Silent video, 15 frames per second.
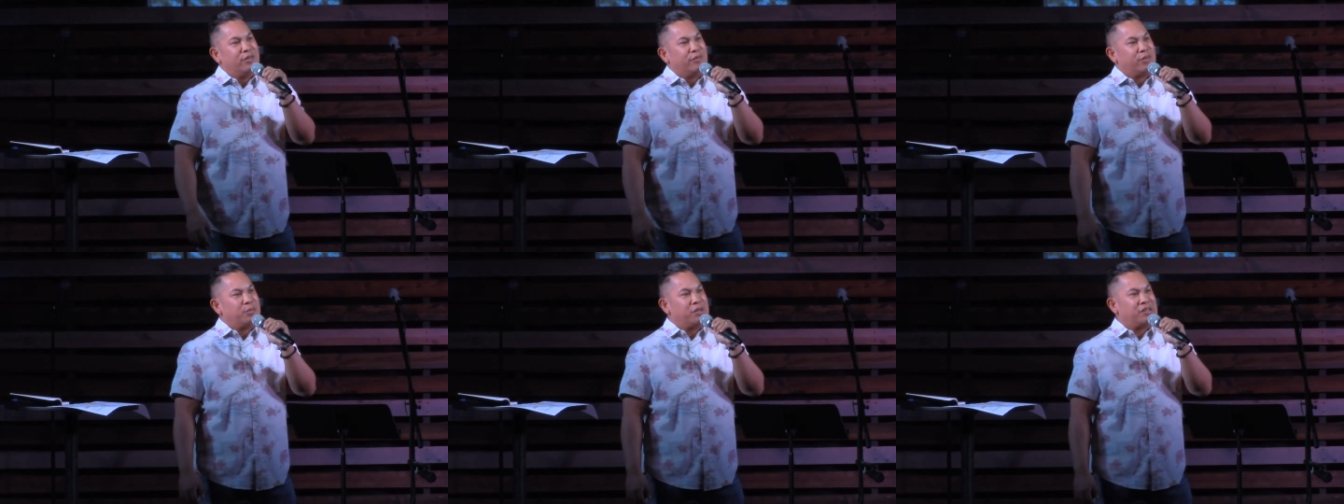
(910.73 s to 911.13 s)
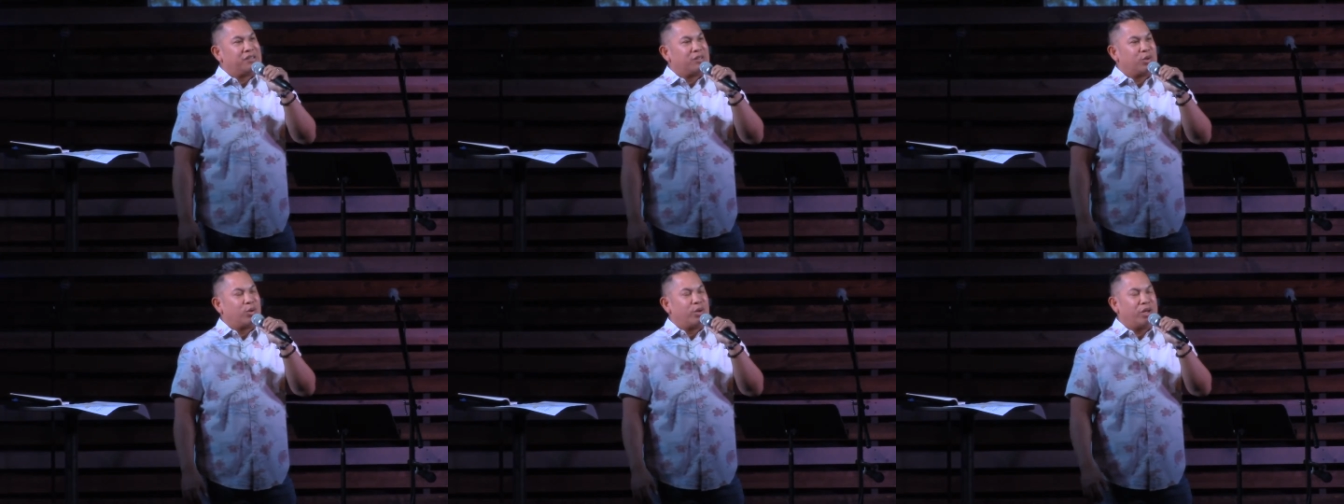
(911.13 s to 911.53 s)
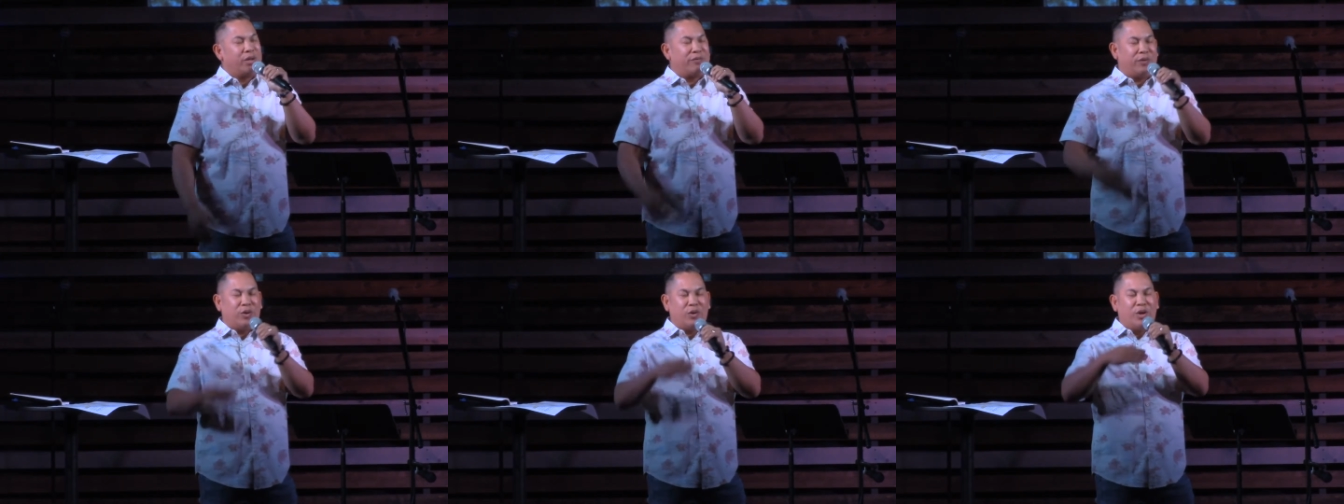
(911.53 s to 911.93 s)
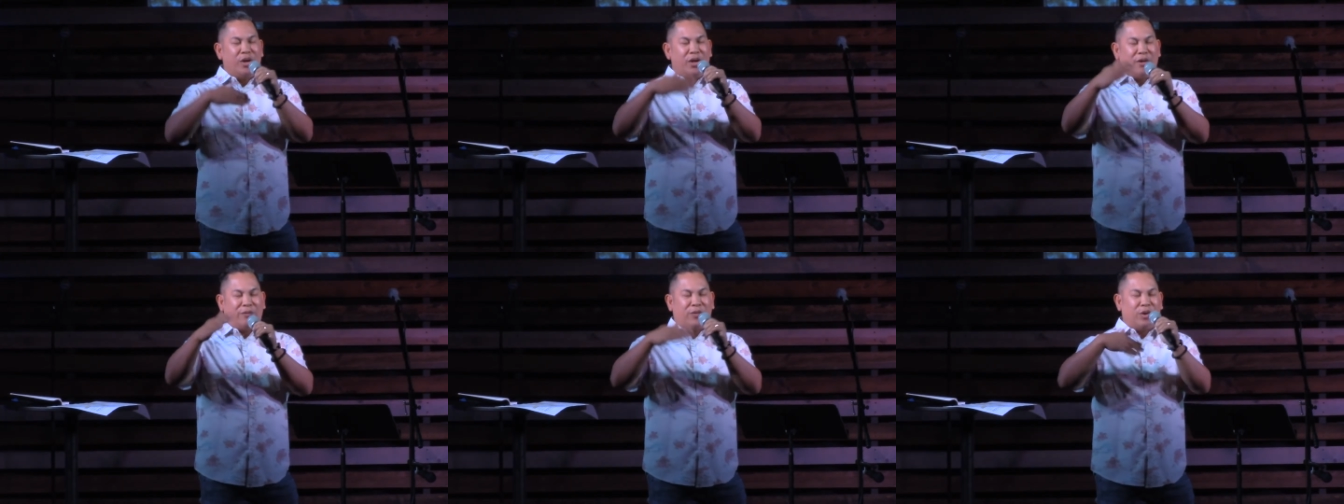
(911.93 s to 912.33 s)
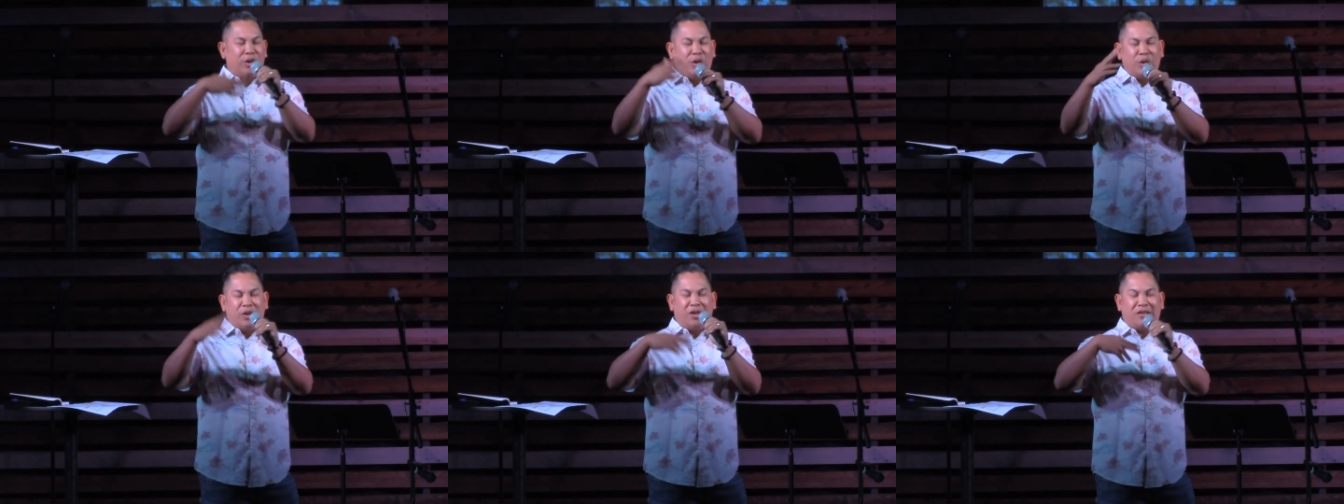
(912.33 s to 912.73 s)
from this story. And if you're, if you're
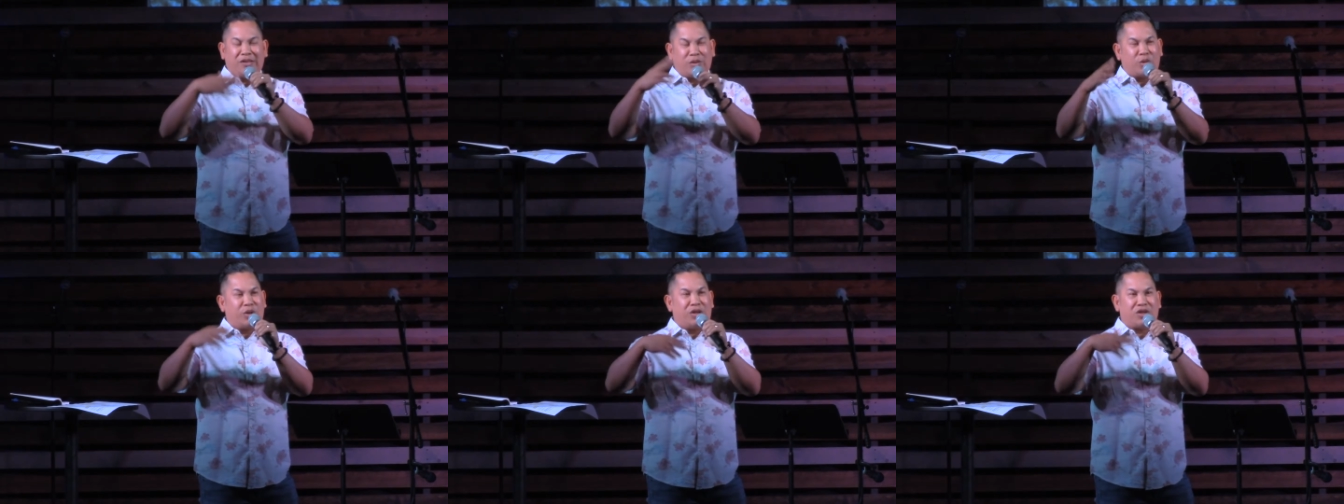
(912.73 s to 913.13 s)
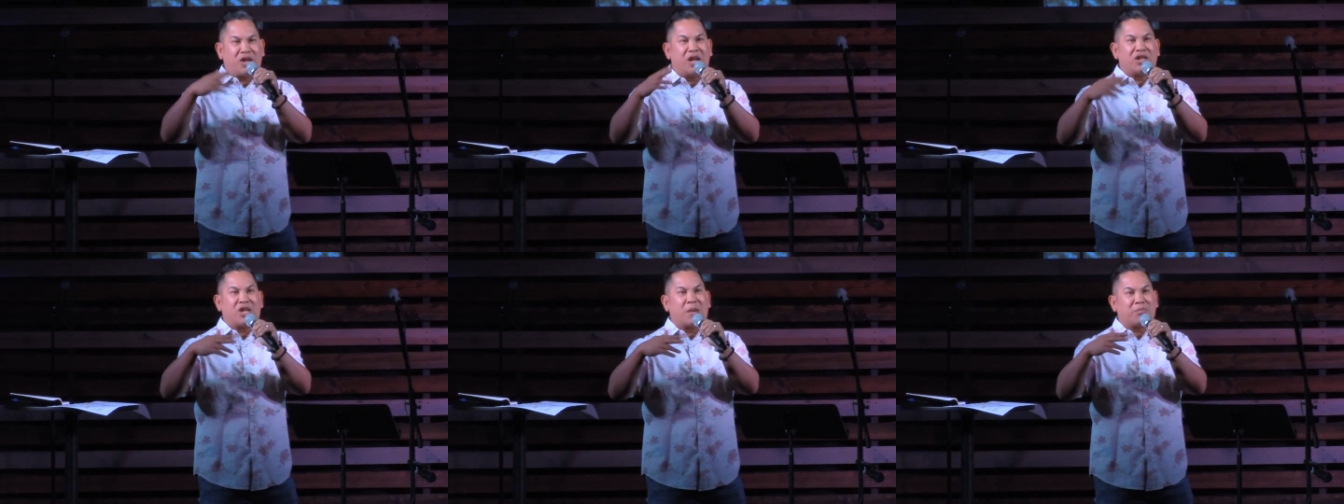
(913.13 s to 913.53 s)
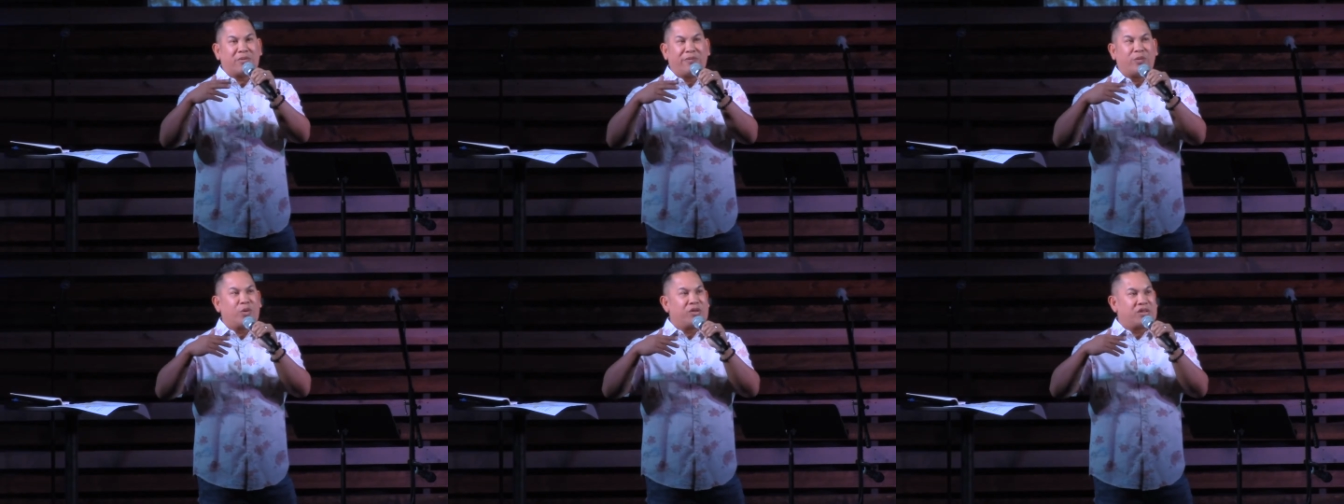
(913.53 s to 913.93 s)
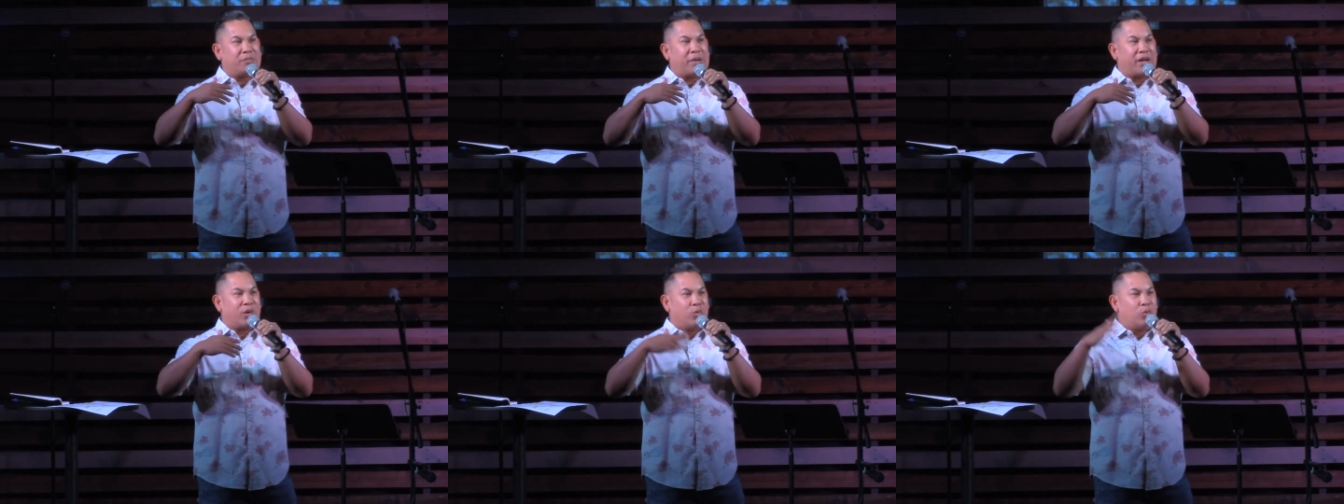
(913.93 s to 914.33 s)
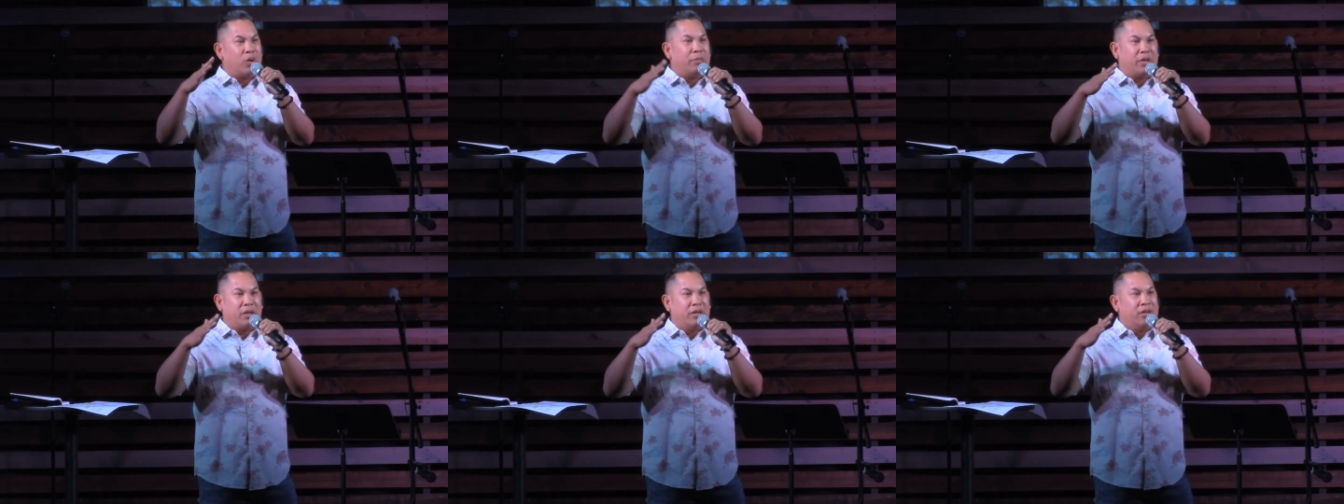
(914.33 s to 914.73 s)
new to the story, John chapter 4 is about a
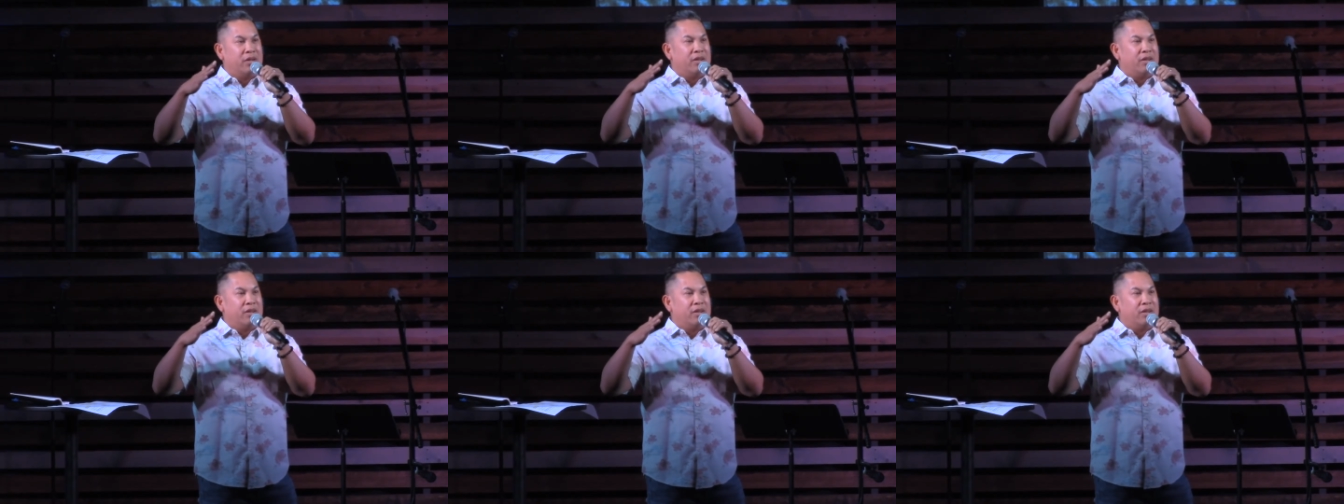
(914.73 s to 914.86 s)
woman